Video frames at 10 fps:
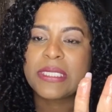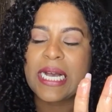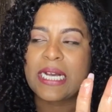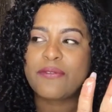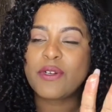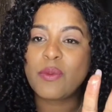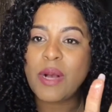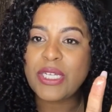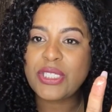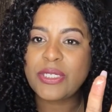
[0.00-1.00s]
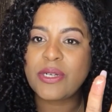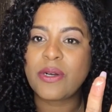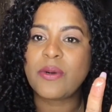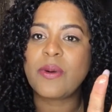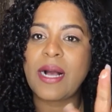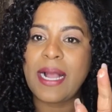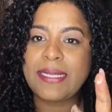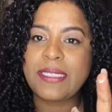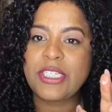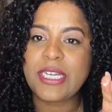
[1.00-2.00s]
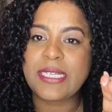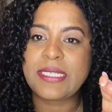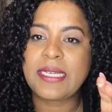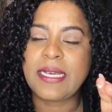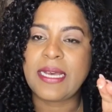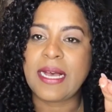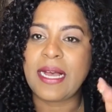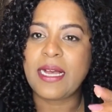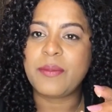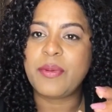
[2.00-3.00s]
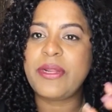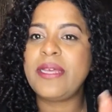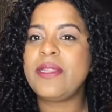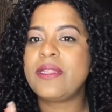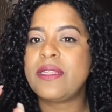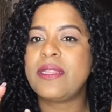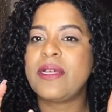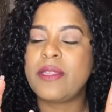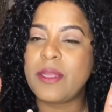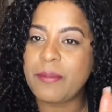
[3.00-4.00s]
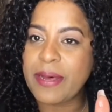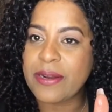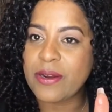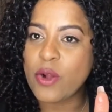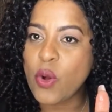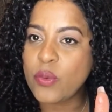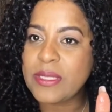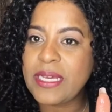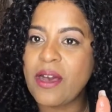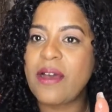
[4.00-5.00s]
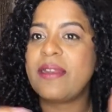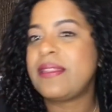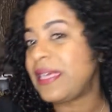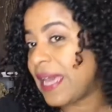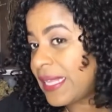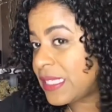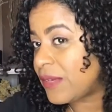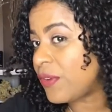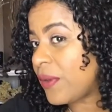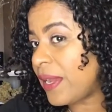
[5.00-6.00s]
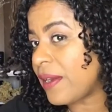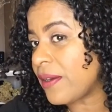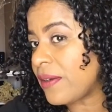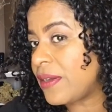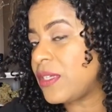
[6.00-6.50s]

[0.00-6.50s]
For a wash and go, I suggest putting the butter only on the ends of your hair.